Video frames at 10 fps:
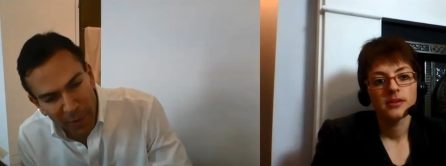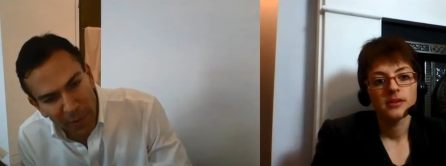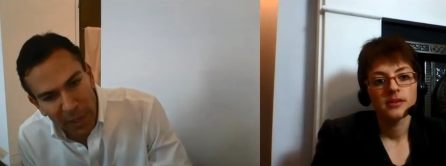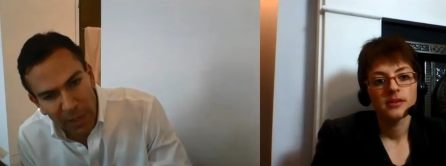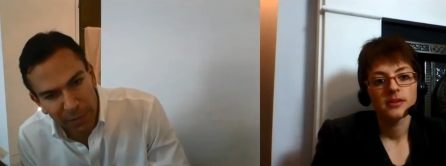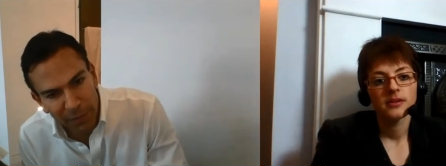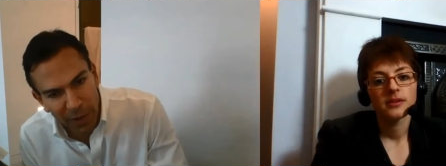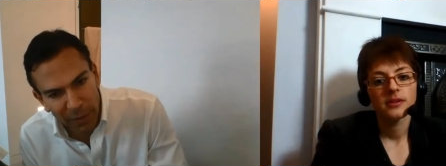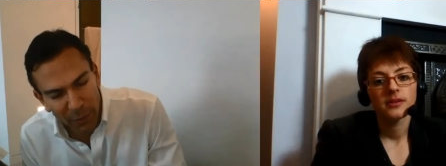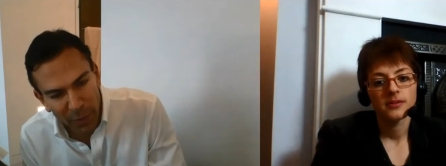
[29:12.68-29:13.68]
Speaker 1: very good
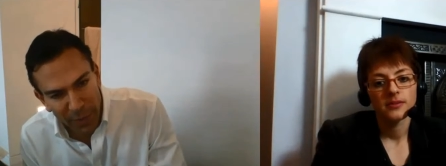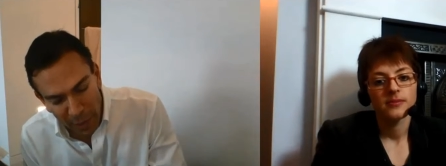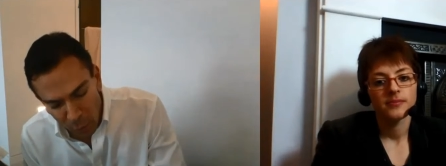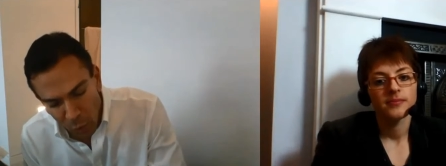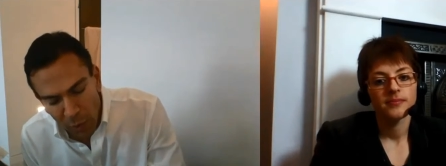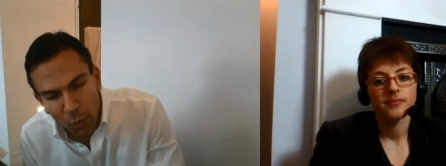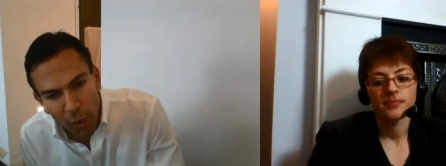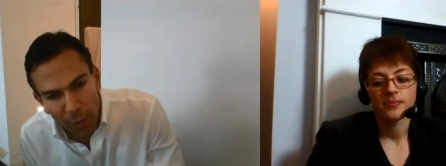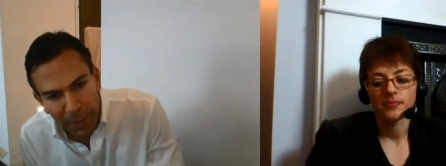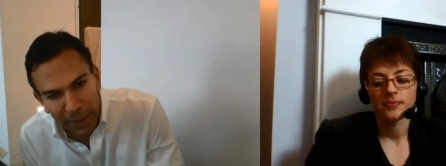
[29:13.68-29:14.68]
friends with, and one
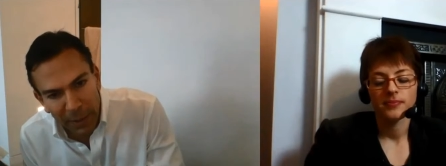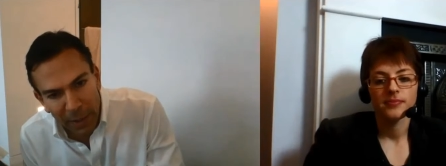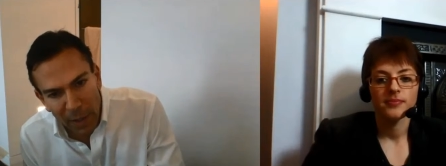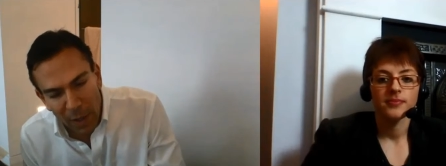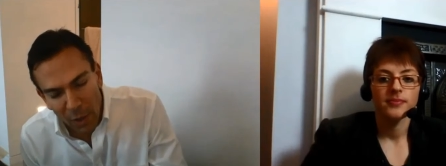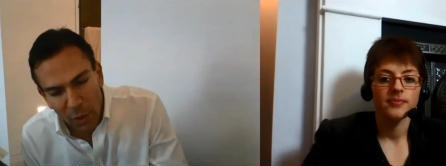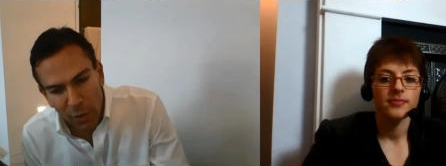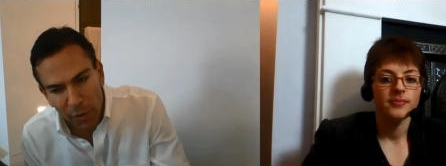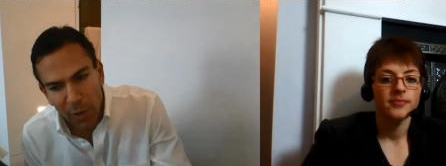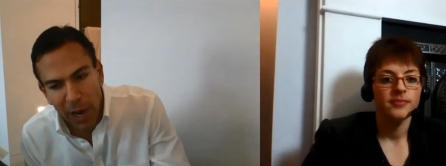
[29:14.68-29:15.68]
woman
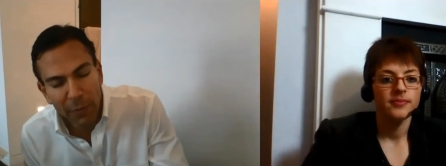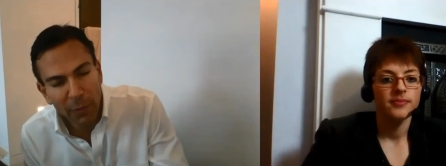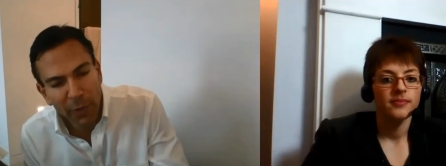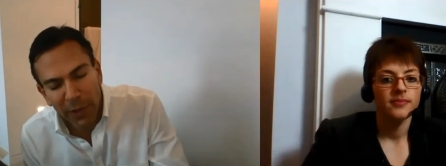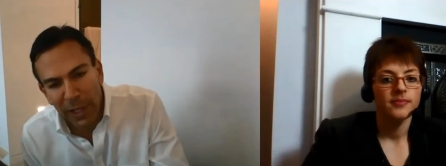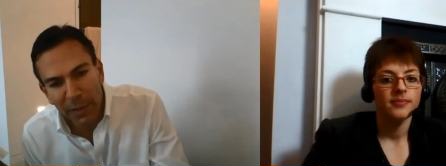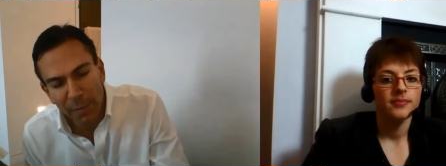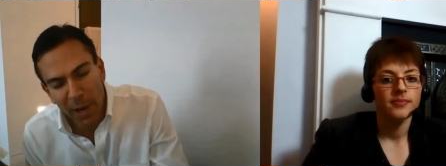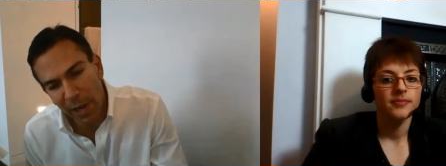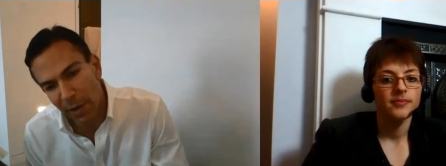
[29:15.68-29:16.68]
who I really
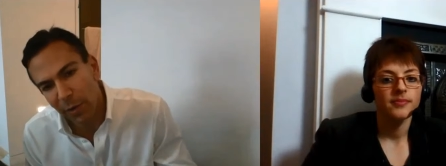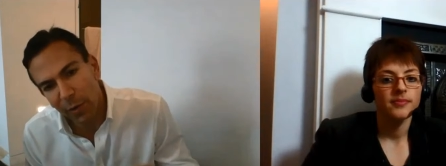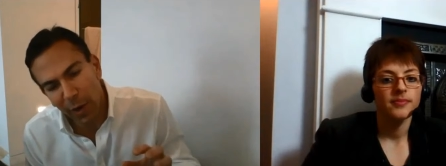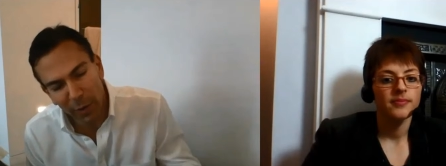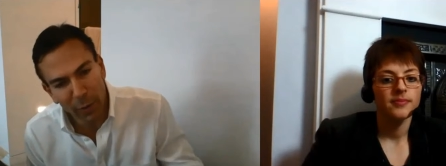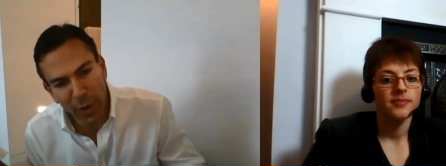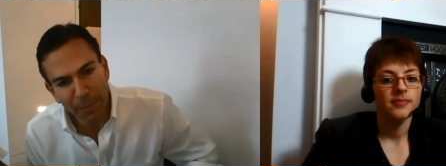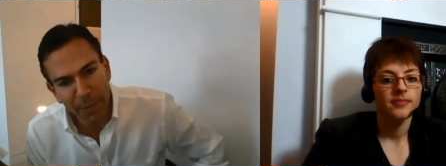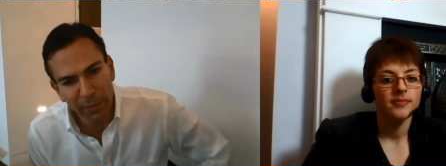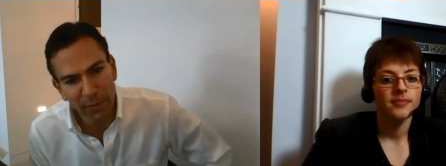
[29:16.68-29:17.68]
admire, who are
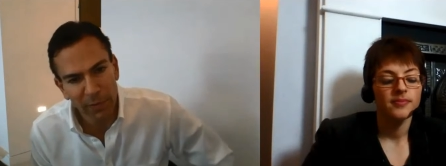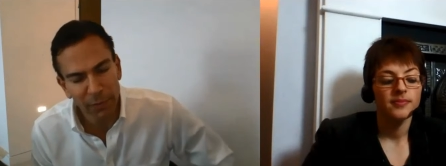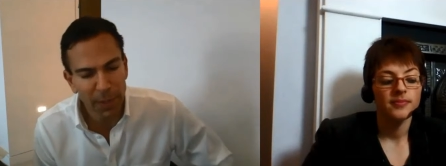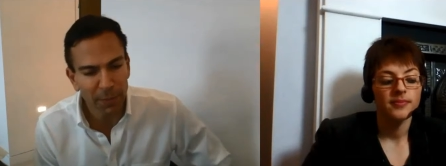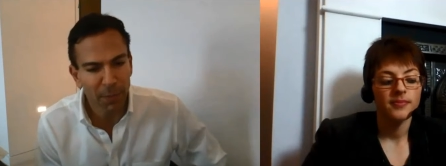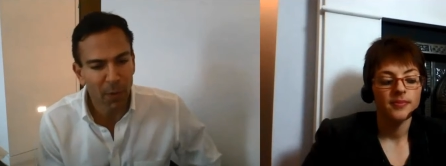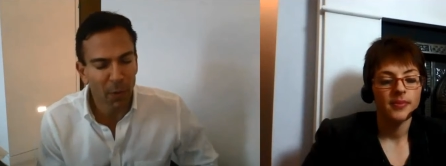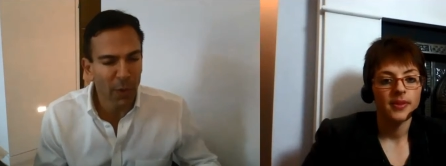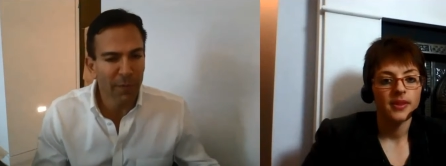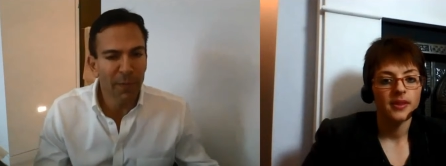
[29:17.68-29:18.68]
great business people,
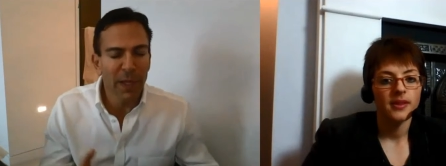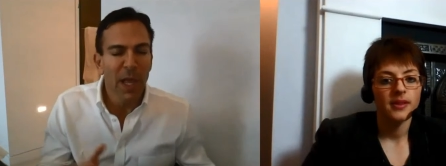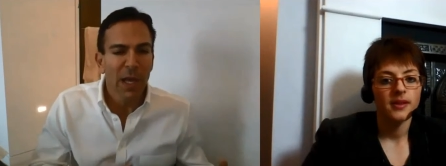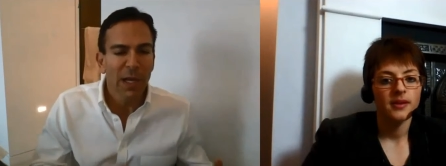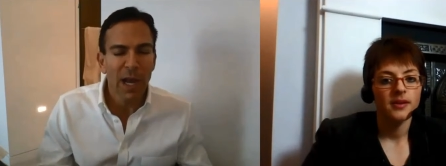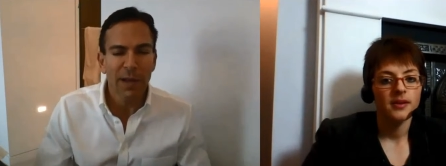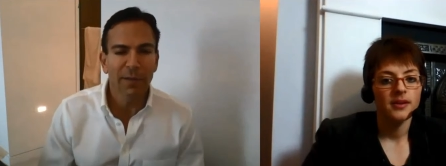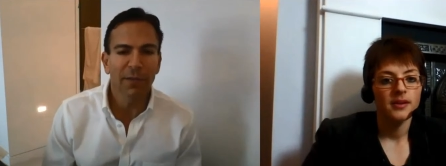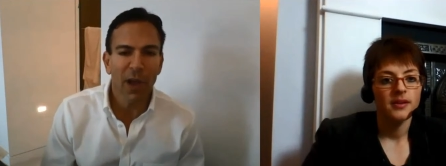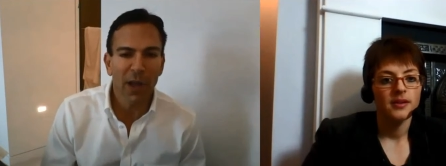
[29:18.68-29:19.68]
and we've been kind
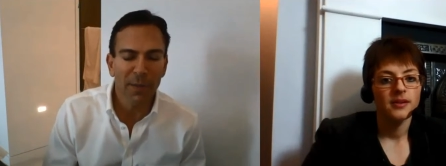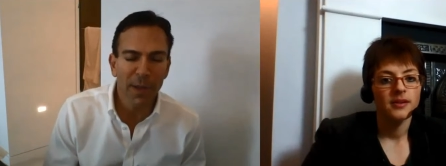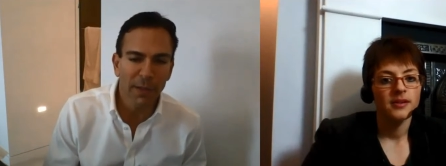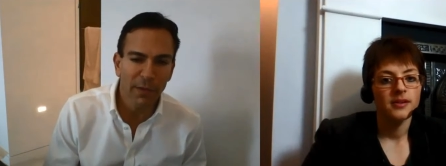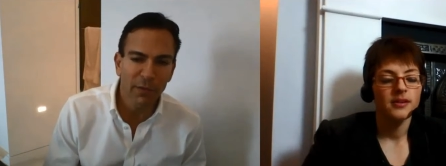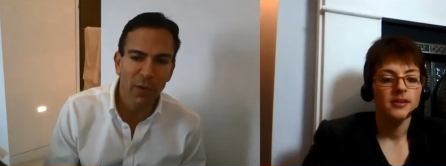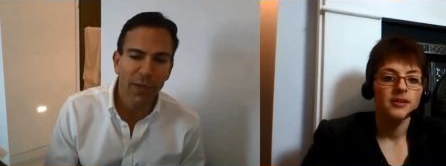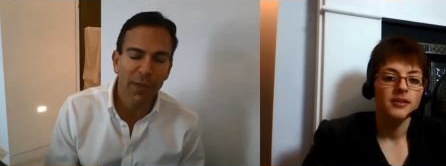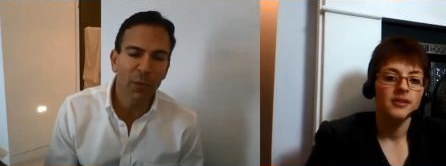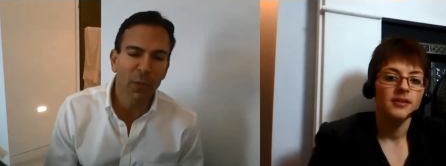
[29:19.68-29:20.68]
of talking about this. So
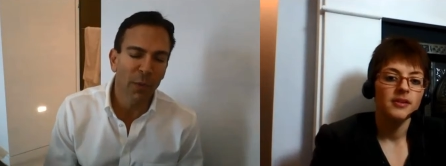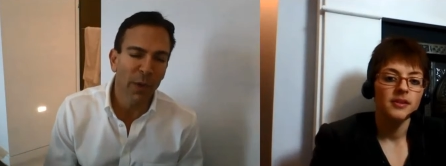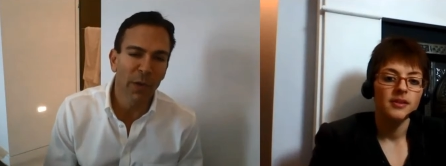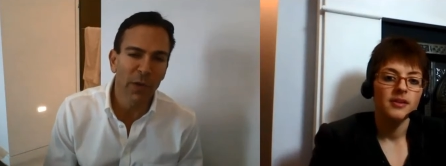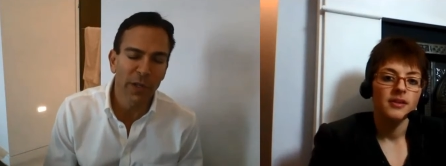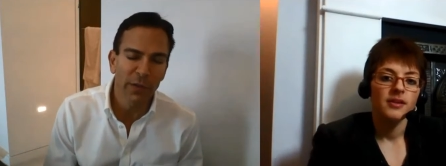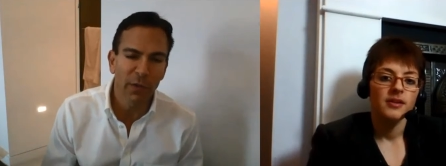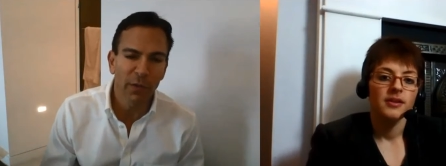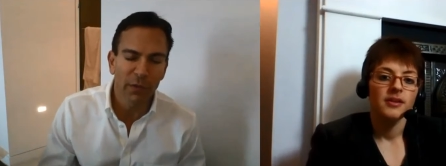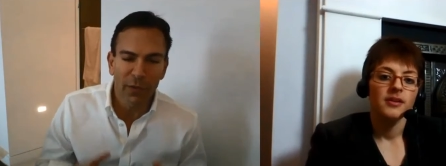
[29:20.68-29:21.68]
I think what we're going to
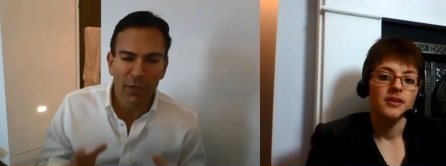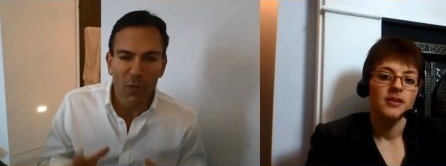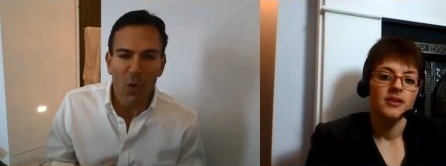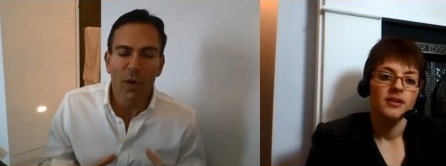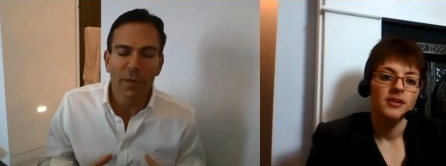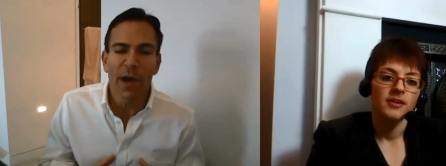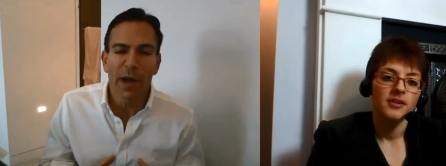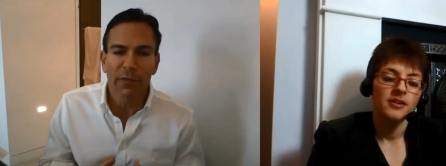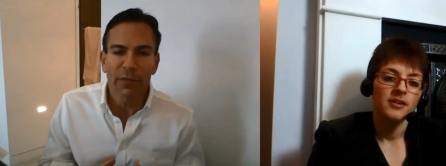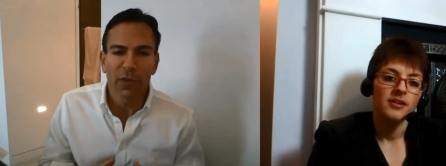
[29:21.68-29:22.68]
do is the four of
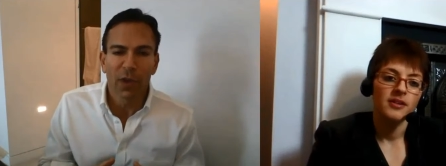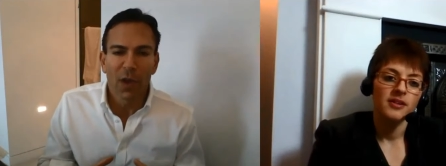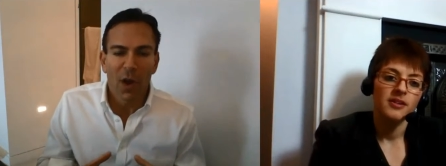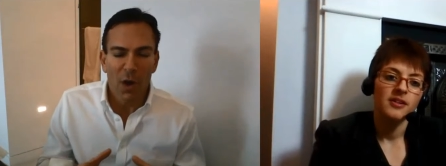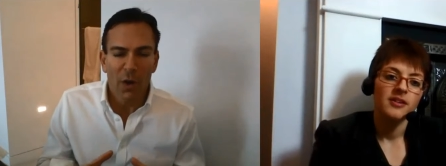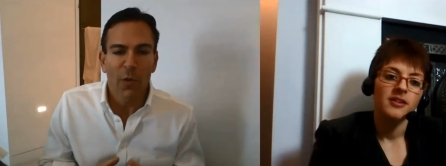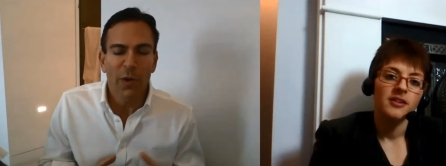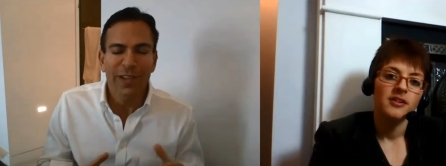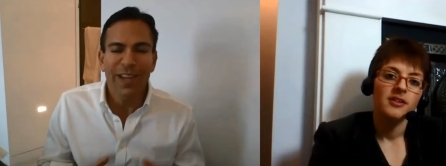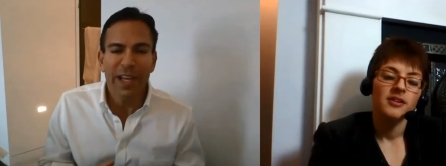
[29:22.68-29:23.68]
us are
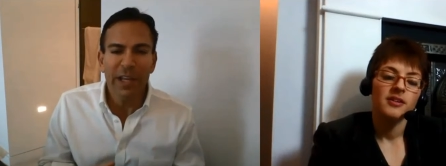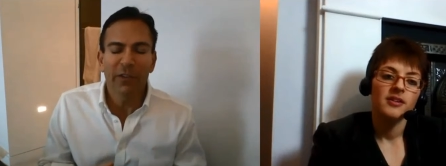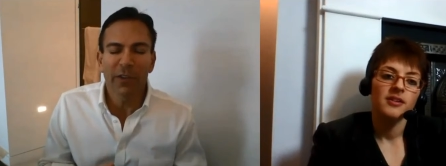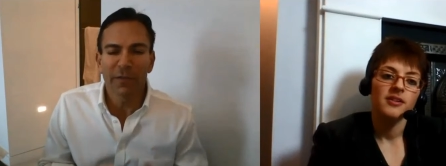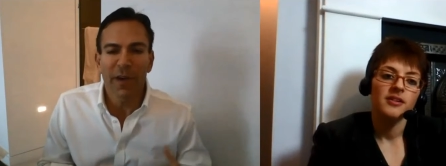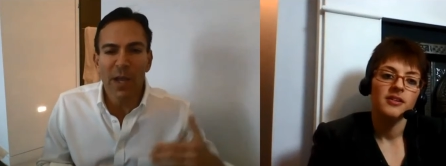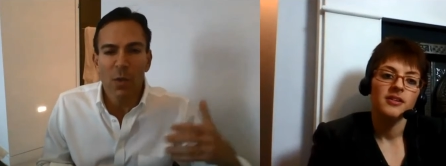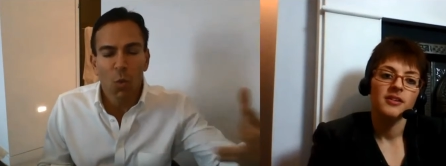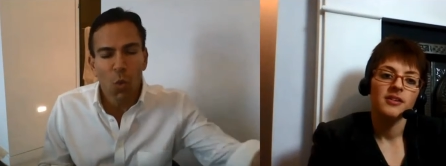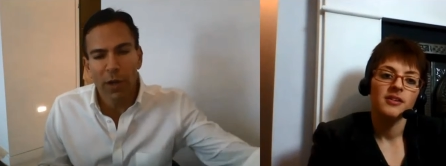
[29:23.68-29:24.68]
going to each
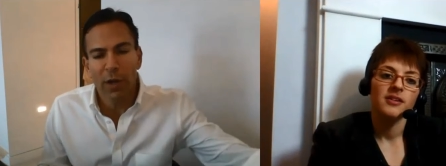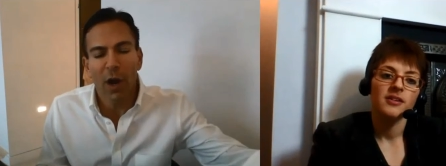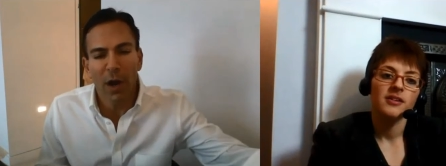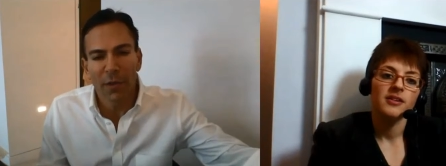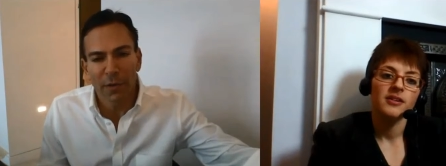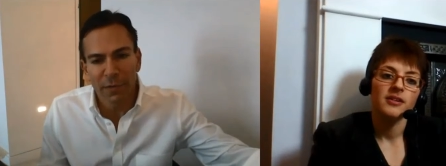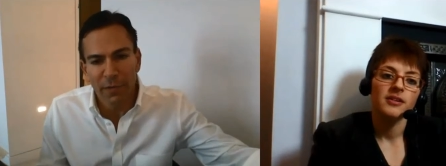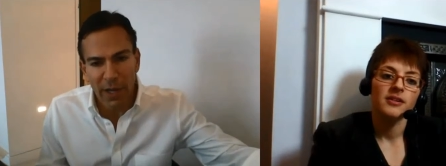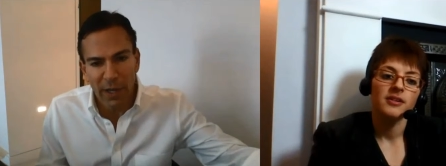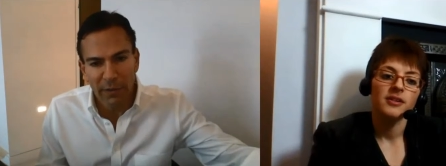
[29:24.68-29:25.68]
invite one other
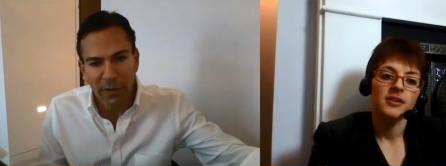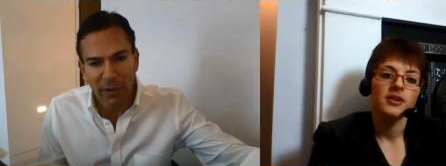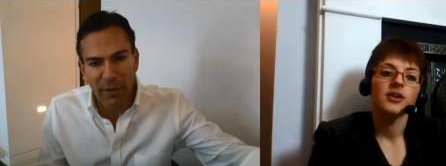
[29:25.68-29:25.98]
friend